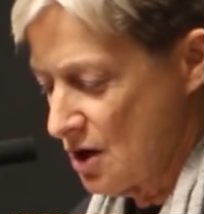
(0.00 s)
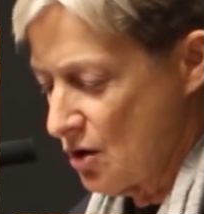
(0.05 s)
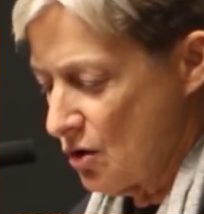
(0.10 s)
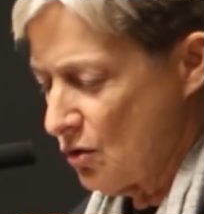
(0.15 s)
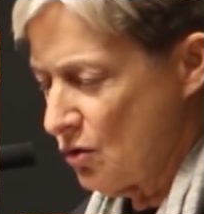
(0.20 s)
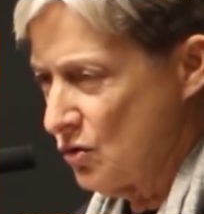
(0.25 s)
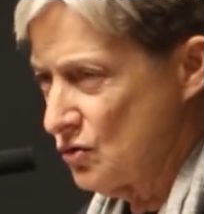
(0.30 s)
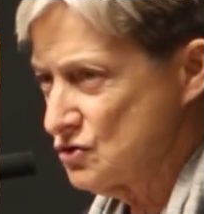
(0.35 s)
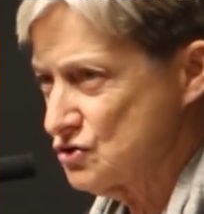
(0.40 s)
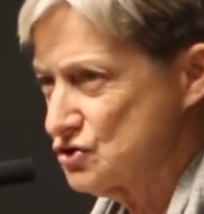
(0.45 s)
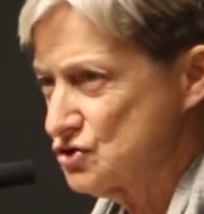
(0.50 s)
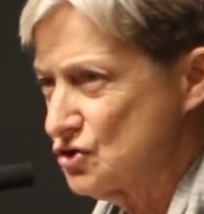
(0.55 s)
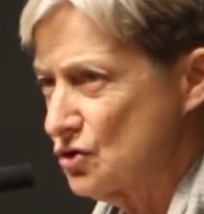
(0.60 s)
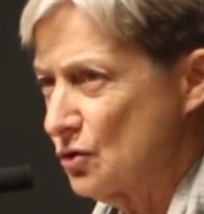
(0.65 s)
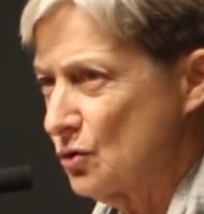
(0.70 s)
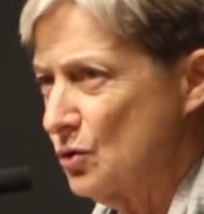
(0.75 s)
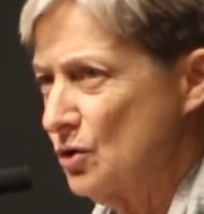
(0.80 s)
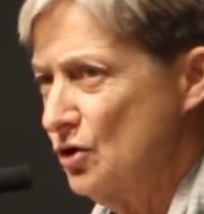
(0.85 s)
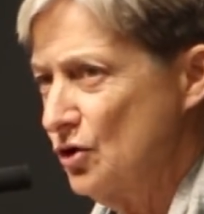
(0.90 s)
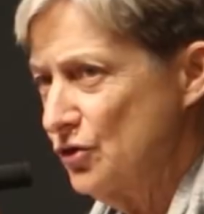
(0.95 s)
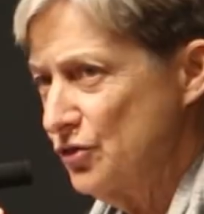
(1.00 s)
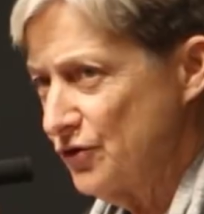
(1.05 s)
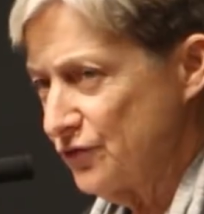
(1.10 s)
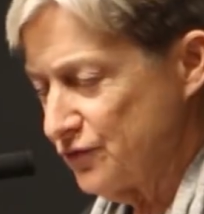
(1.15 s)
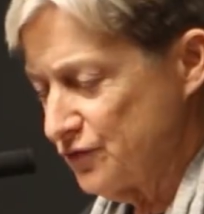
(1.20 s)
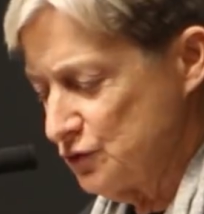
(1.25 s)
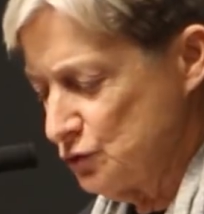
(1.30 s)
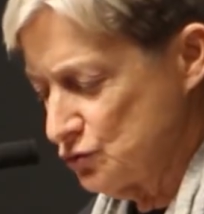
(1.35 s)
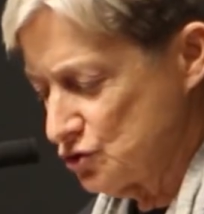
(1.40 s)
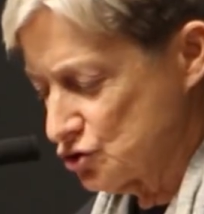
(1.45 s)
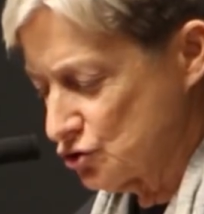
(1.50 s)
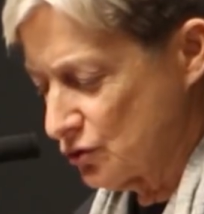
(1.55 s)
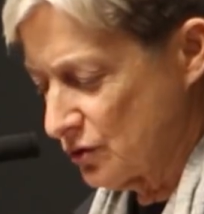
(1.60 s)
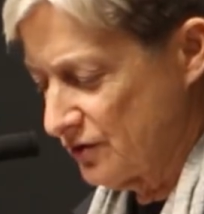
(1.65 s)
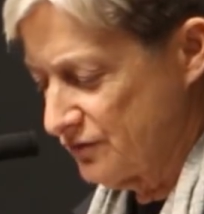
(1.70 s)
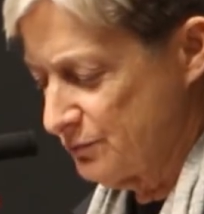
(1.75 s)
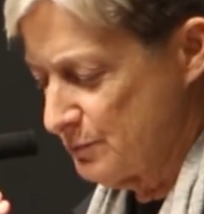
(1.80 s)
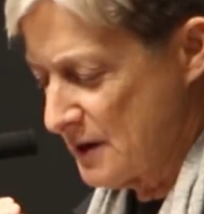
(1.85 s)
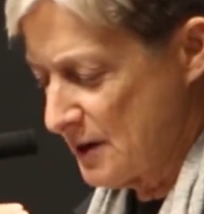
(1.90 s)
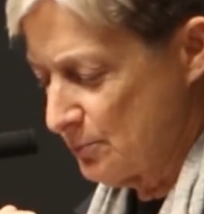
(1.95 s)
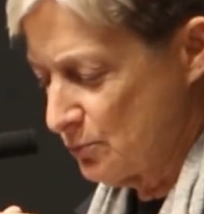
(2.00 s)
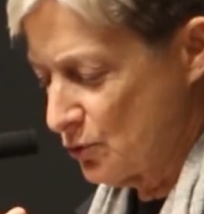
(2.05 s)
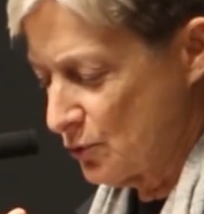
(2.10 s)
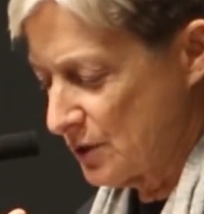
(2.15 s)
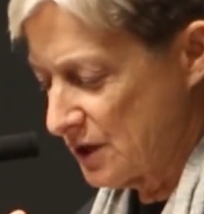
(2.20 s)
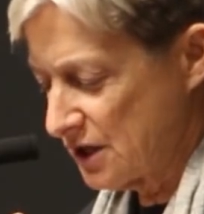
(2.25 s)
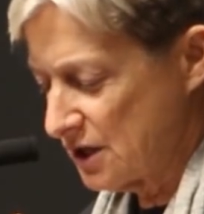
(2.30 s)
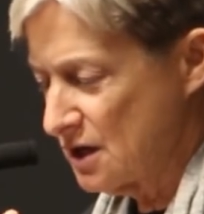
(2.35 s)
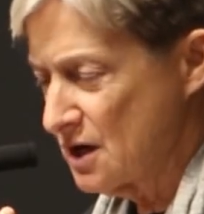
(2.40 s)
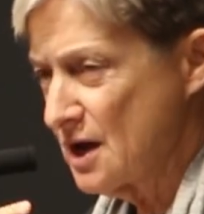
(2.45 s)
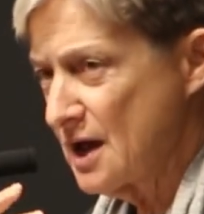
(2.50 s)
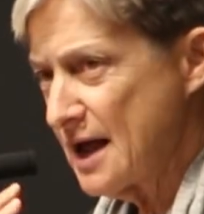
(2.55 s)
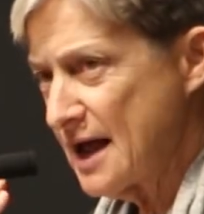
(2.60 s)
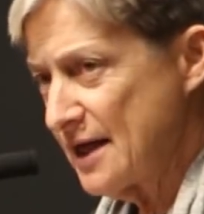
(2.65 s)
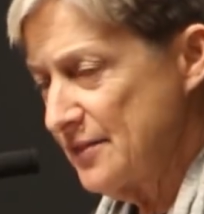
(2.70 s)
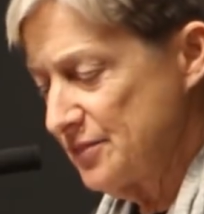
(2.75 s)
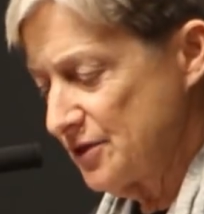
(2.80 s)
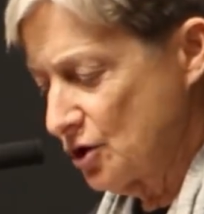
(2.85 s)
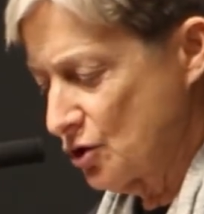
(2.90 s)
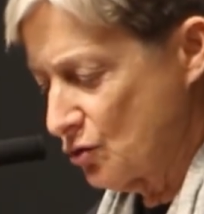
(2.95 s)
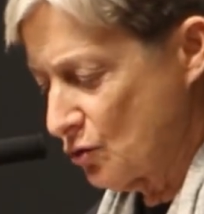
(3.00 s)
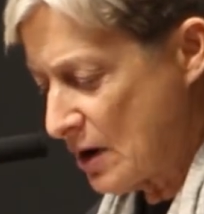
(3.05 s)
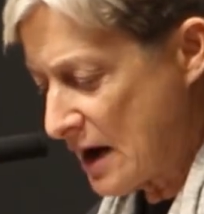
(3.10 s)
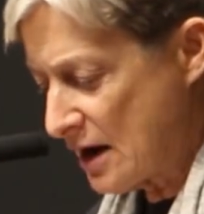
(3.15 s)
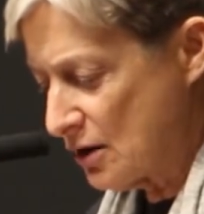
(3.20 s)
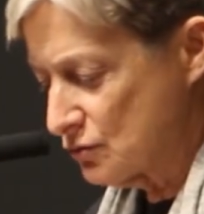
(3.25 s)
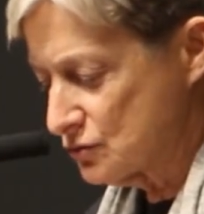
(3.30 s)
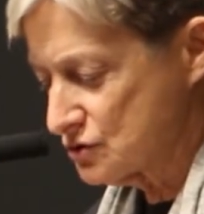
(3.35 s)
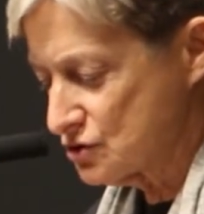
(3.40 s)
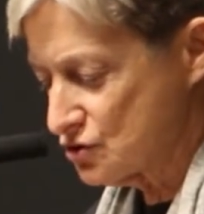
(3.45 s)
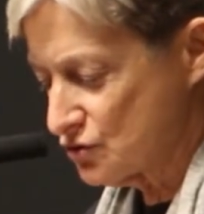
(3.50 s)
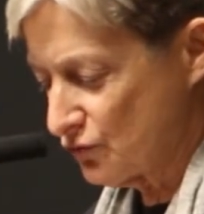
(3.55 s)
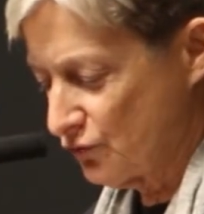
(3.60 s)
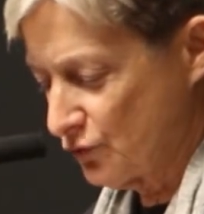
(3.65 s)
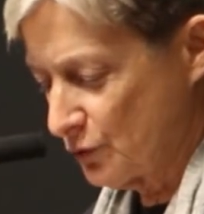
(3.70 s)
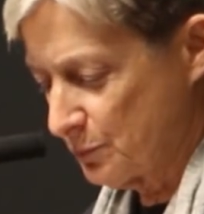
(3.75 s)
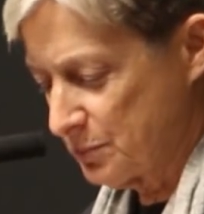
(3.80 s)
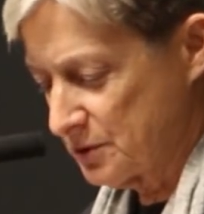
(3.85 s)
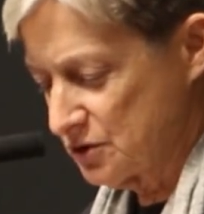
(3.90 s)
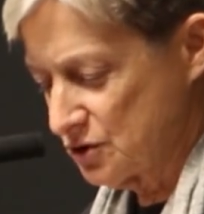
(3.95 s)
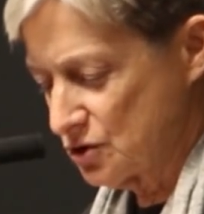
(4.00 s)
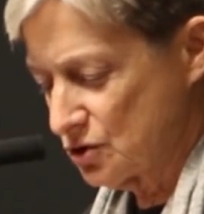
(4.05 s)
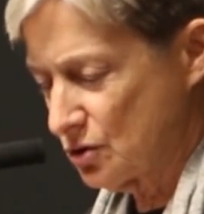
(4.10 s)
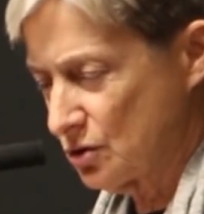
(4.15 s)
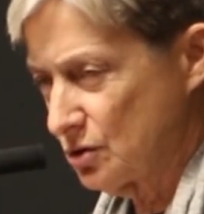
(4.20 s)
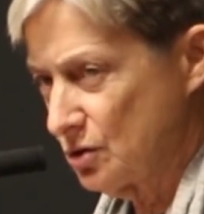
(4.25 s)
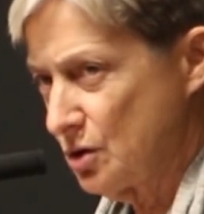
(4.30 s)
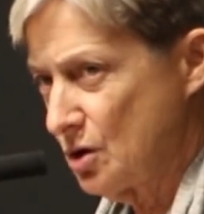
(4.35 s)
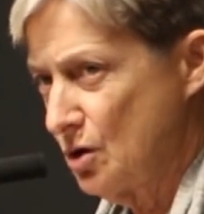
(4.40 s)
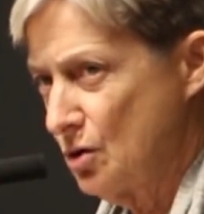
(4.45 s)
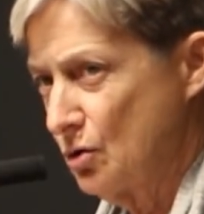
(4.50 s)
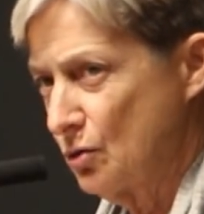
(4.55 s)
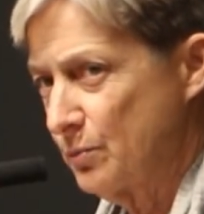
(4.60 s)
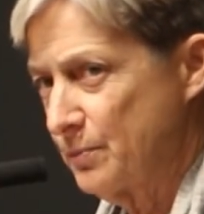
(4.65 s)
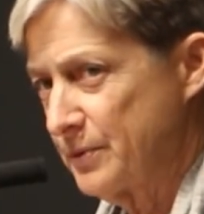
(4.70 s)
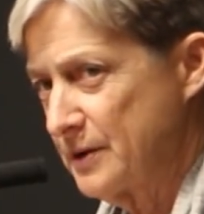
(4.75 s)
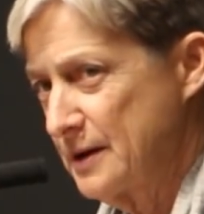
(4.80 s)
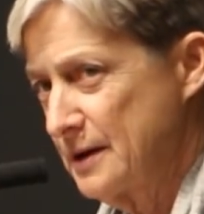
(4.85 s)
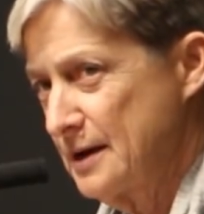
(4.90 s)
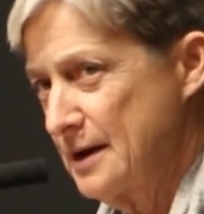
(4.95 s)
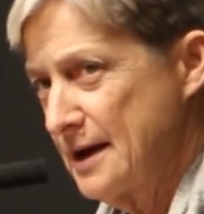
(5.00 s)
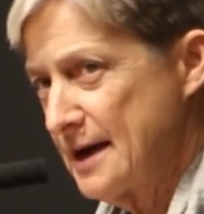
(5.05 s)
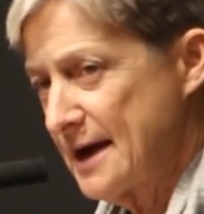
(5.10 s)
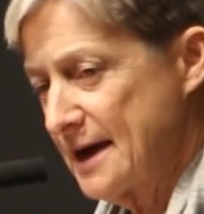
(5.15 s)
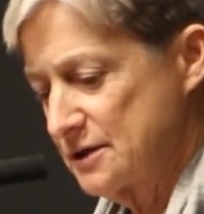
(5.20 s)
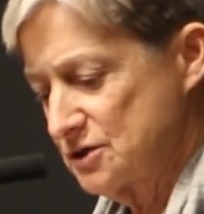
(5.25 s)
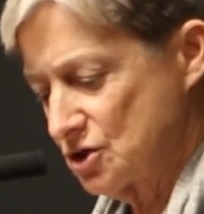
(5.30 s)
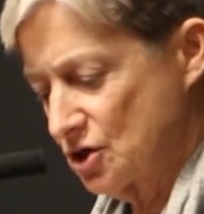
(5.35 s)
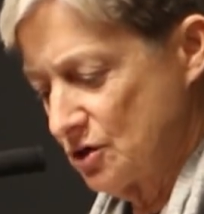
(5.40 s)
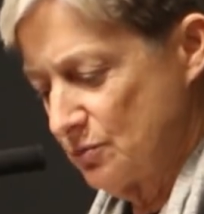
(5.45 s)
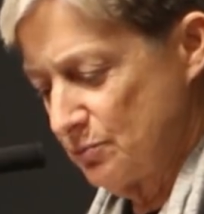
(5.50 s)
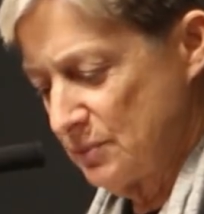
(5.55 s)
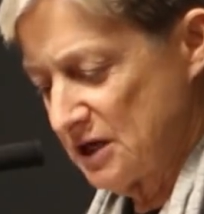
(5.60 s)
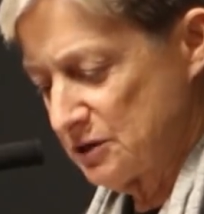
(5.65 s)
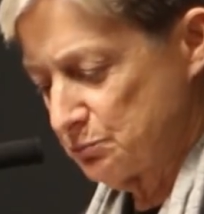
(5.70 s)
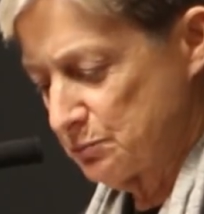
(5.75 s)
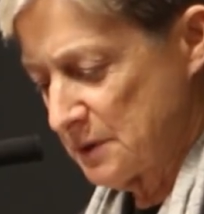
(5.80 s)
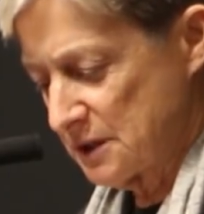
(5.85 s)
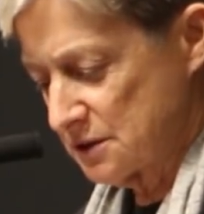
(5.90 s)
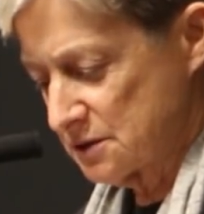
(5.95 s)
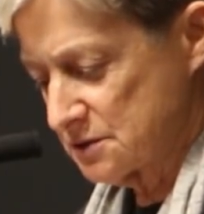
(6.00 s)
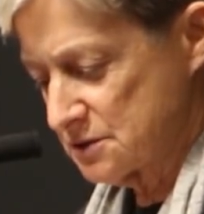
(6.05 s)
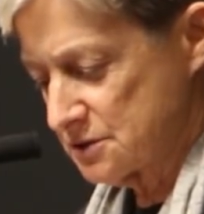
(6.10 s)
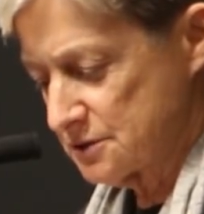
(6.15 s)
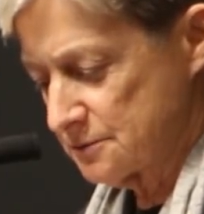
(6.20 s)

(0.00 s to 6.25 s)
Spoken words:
also the future of memory, and the grounds for political hope and commitment.